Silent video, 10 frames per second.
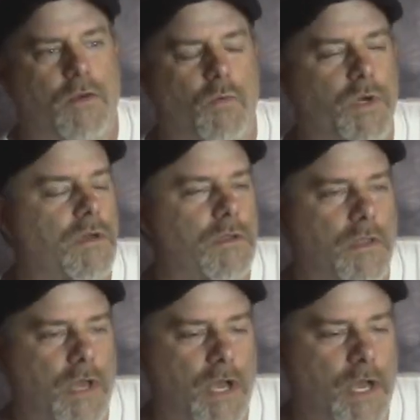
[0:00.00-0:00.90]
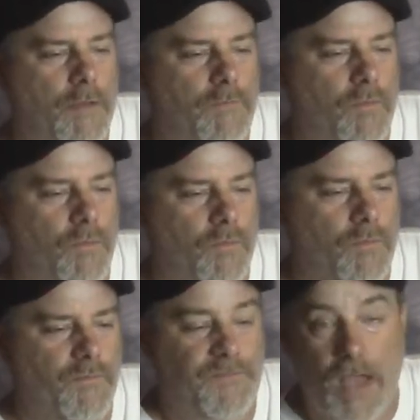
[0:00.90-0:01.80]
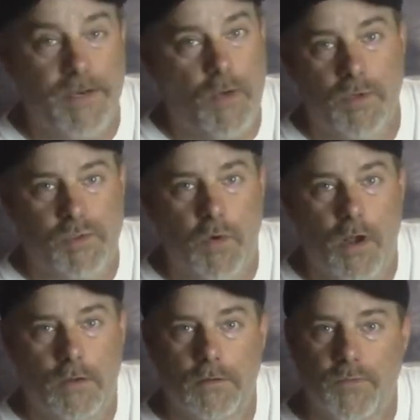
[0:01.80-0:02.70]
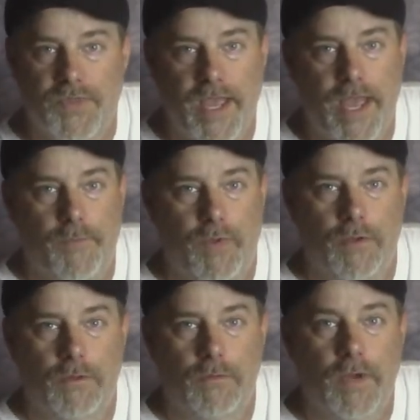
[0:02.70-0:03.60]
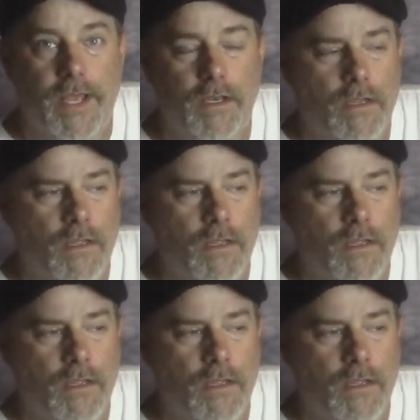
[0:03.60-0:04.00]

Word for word: well, um, found out what's wrong with the amp, right?